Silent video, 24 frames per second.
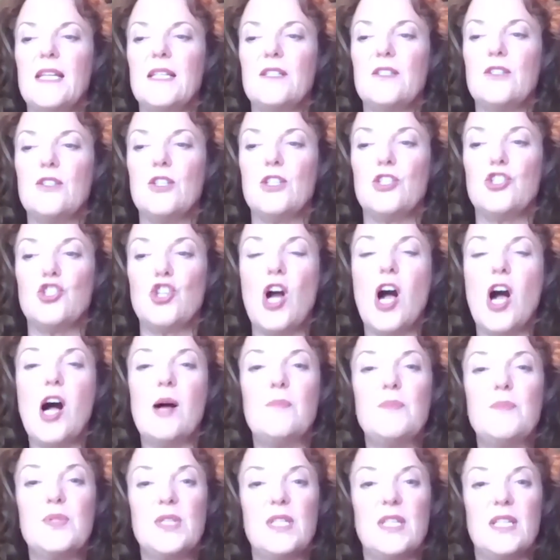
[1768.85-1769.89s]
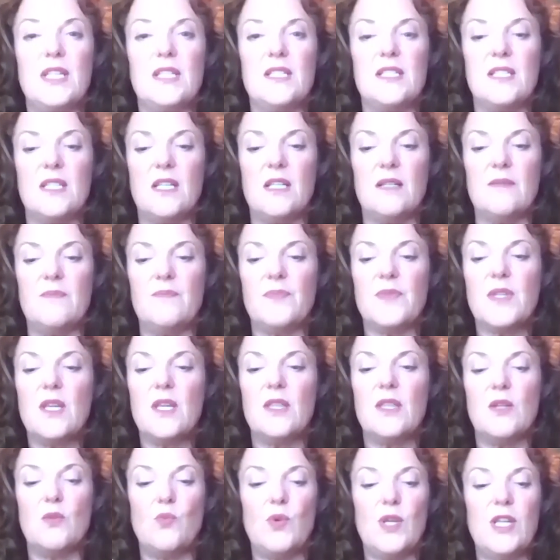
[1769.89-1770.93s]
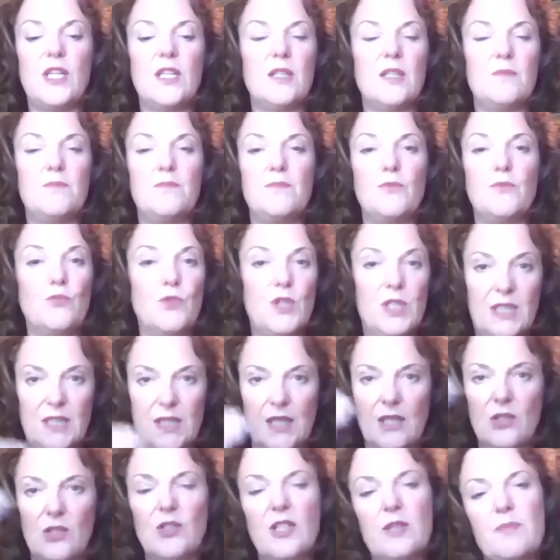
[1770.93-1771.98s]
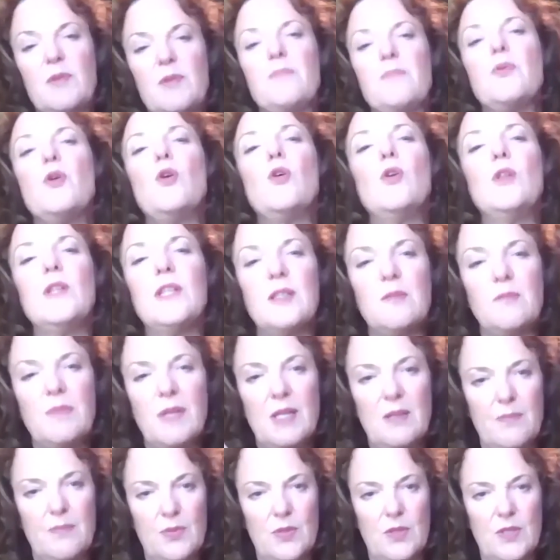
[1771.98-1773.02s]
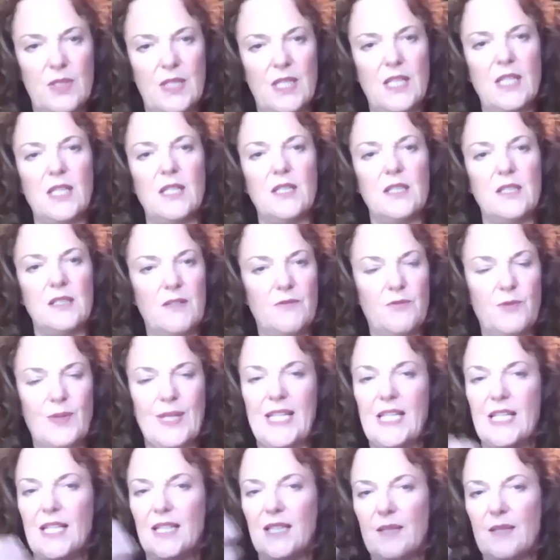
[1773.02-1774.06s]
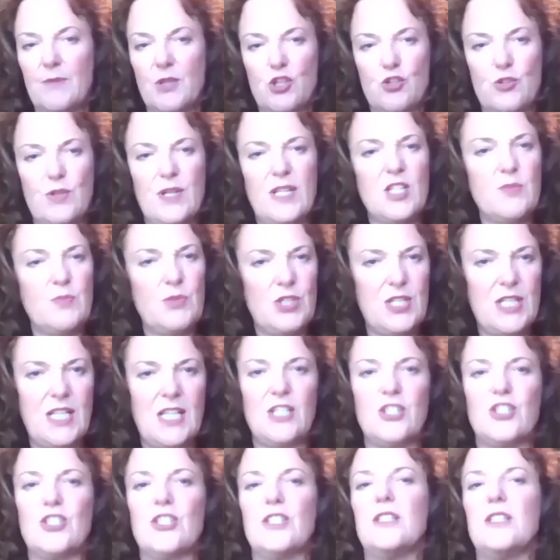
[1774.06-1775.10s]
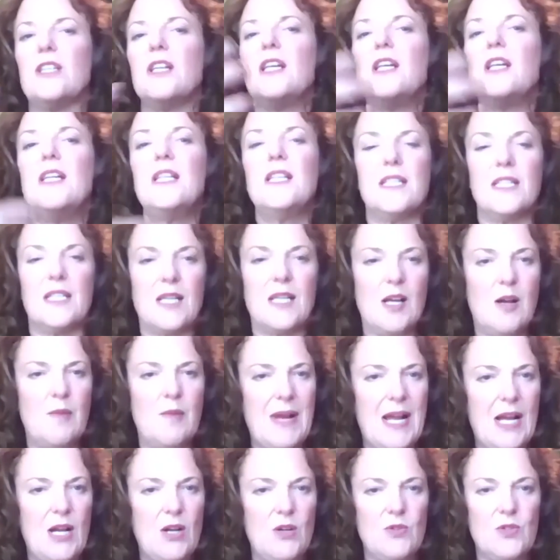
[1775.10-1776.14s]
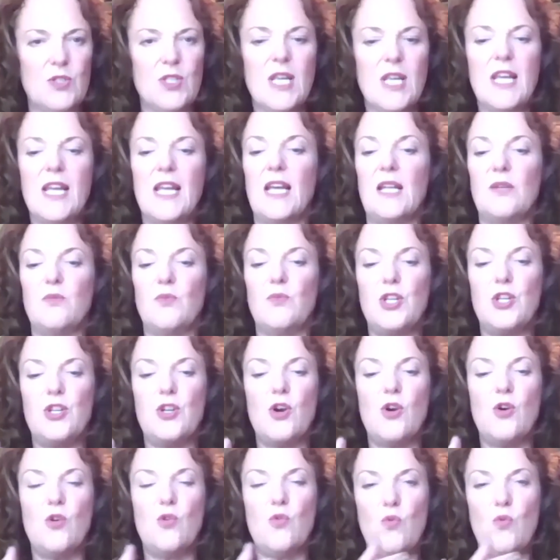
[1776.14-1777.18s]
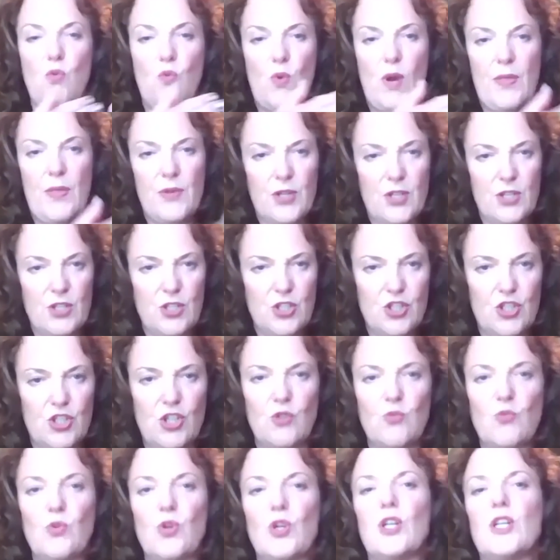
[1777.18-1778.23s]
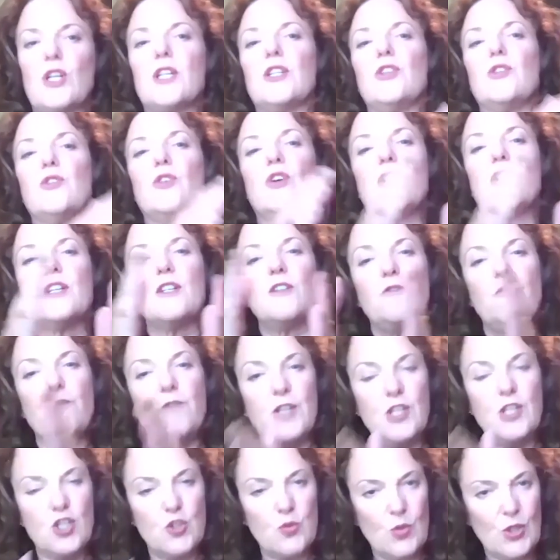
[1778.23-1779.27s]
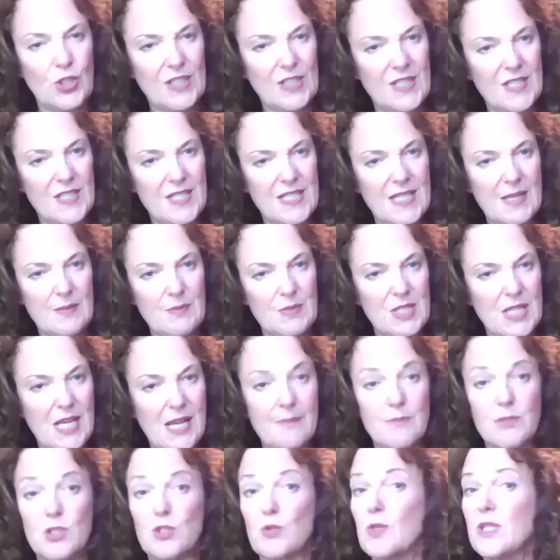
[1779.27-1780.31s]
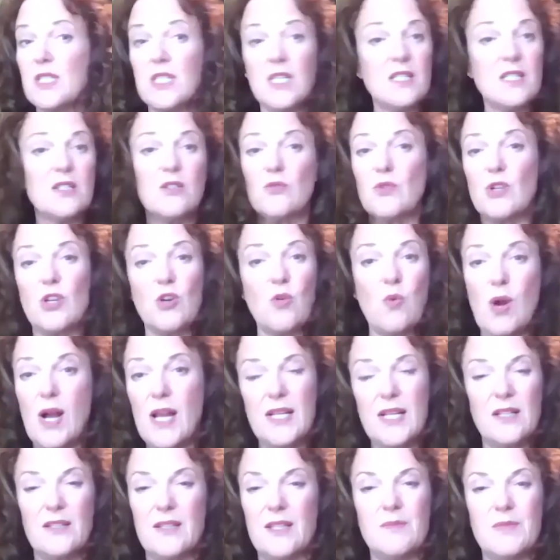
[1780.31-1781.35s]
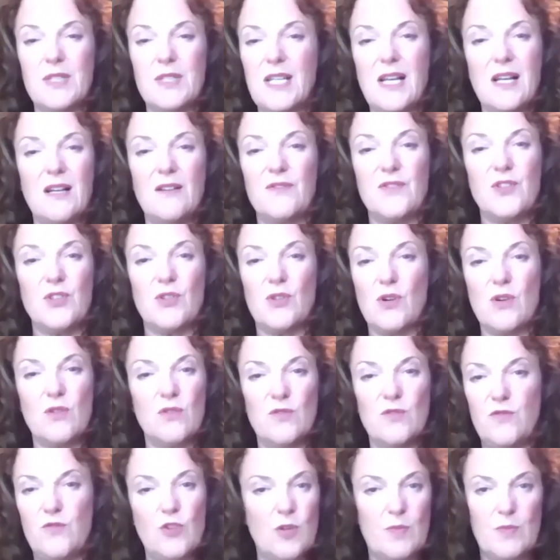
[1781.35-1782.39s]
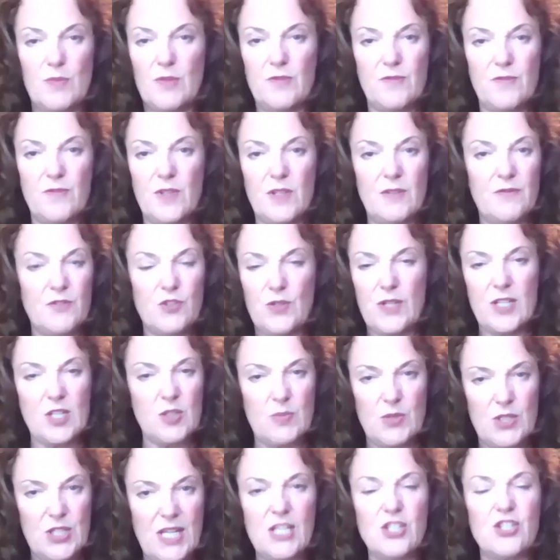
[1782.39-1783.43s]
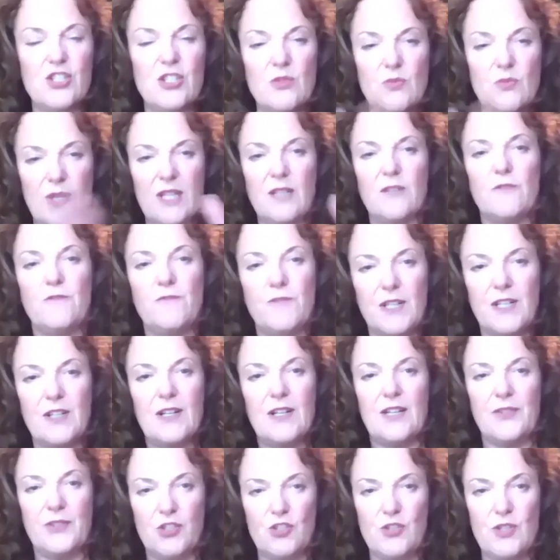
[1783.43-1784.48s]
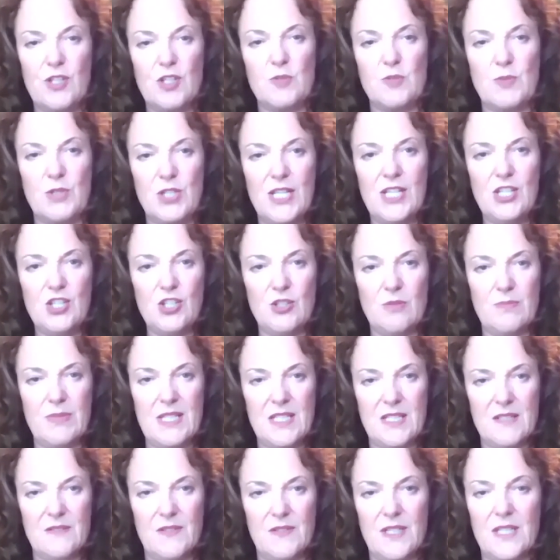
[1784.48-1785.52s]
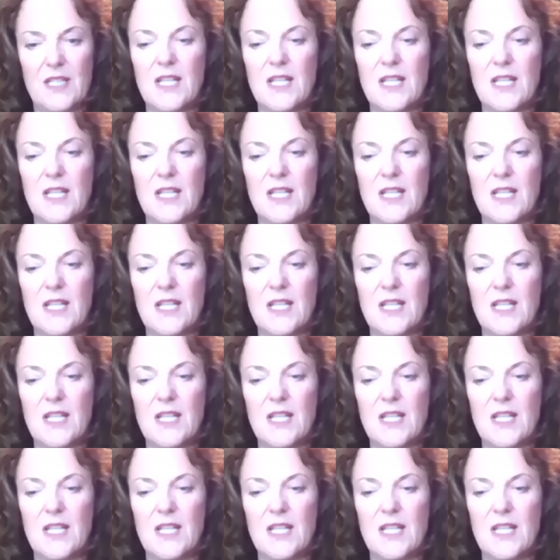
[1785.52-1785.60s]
jobs that we could literally be pulling people in if we can get them the transportation to come out, and we know when they're going to start work and they're all going to finish work at the same time. So it doesn't require them to have their own form of transportation. We can figure out the transportation piece of it,